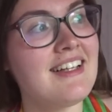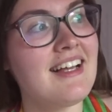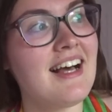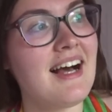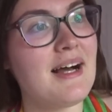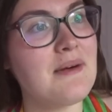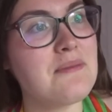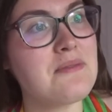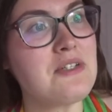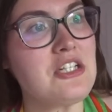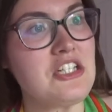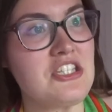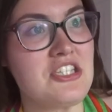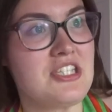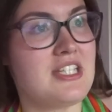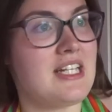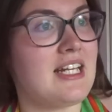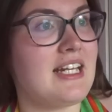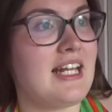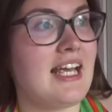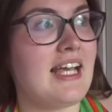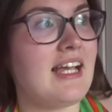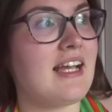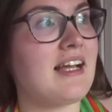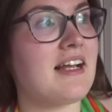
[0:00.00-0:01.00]
I'm just in
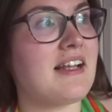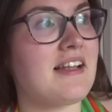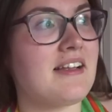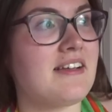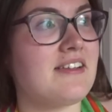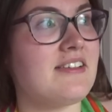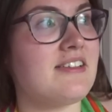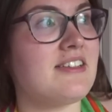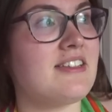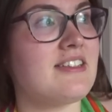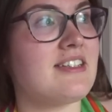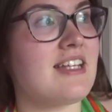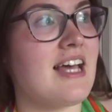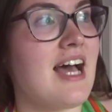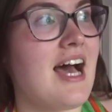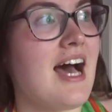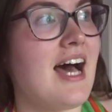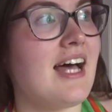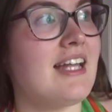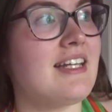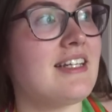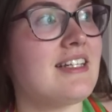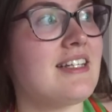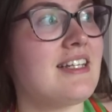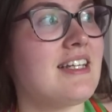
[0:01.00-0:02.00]
England
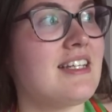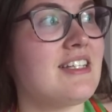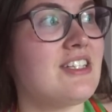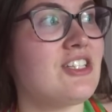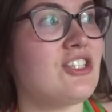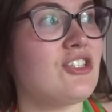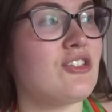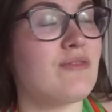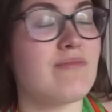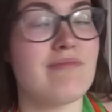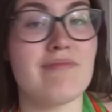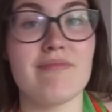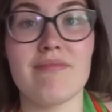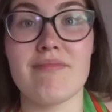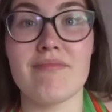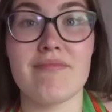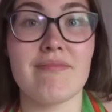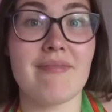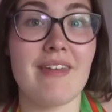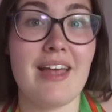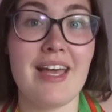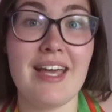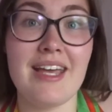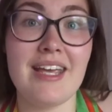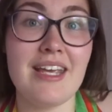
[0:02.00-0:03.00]
and it's
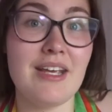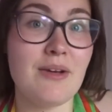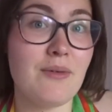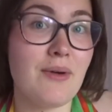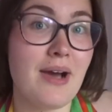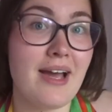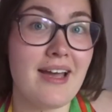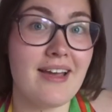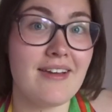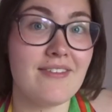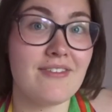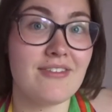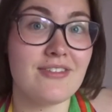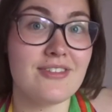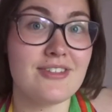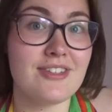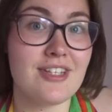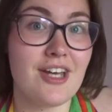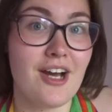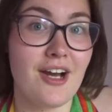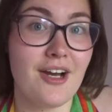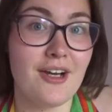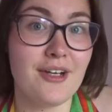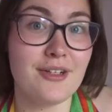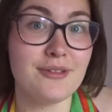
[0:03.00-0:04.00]
a heat wave,
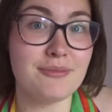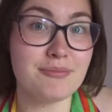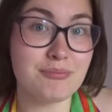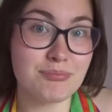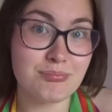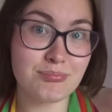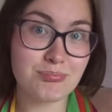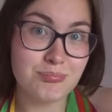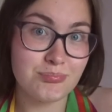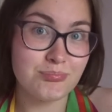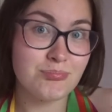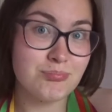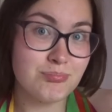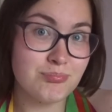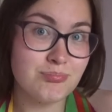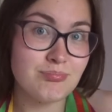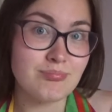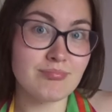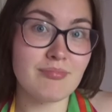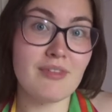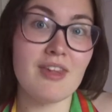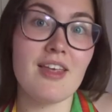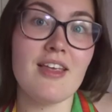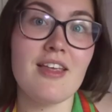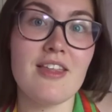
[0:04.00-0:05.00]
so
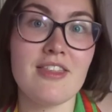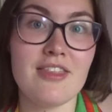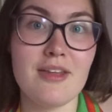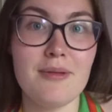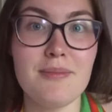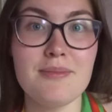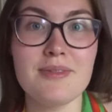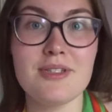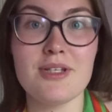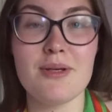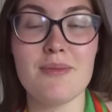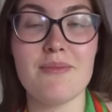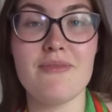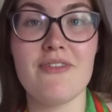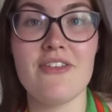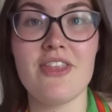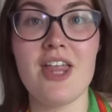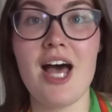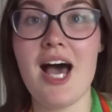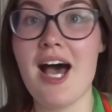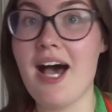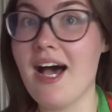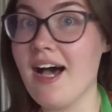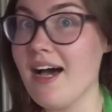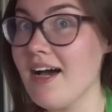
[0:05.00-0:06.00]
thumbs up for
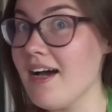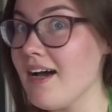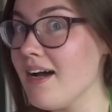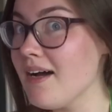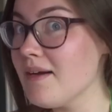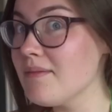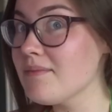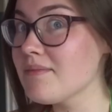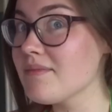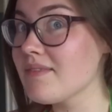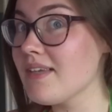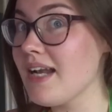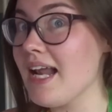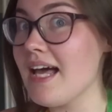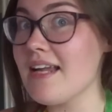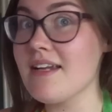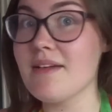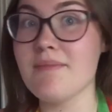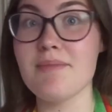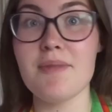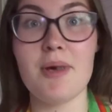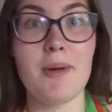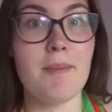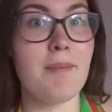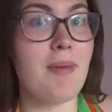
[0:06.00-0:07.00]
that. I'm glad
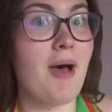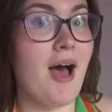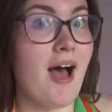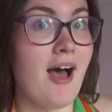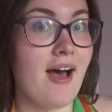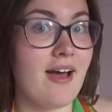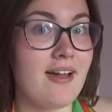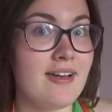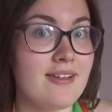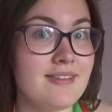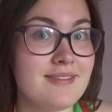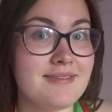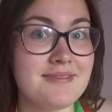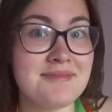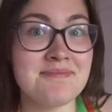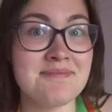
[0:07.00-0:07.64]
I'm not burnt.